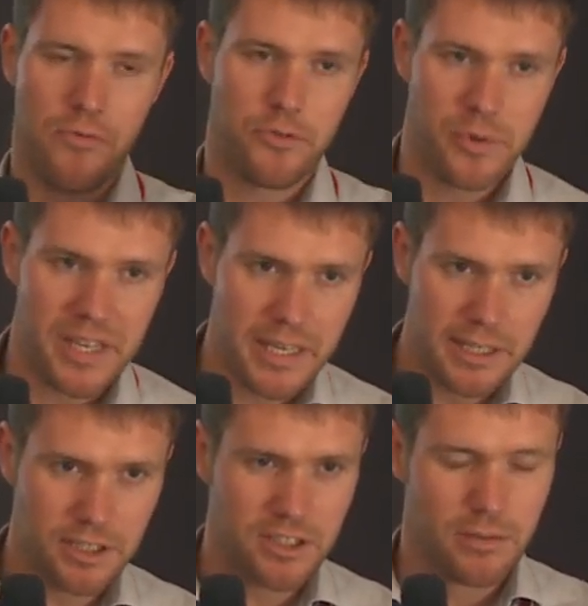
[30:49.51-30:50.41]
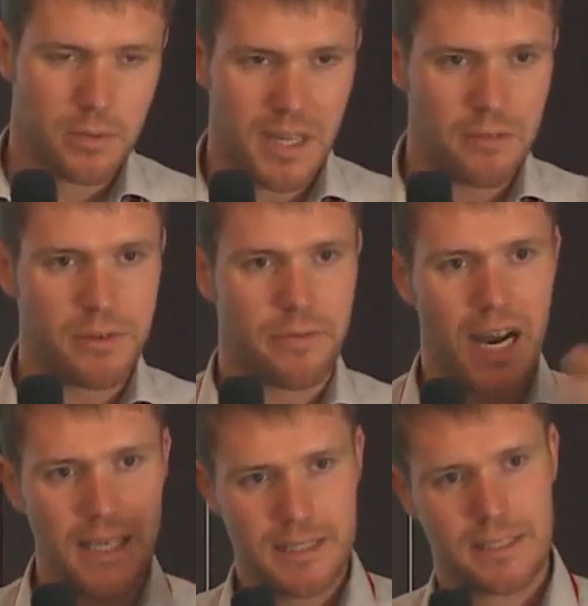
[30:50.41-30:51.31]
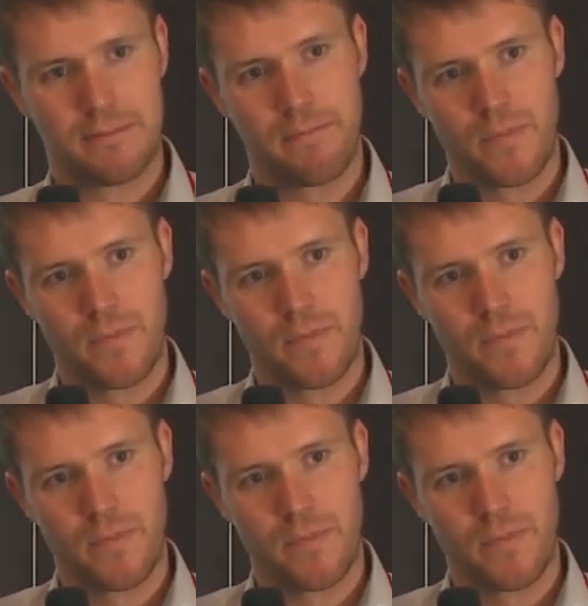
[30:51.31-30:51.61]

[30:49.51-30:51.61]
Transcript: 3 years, we will revise.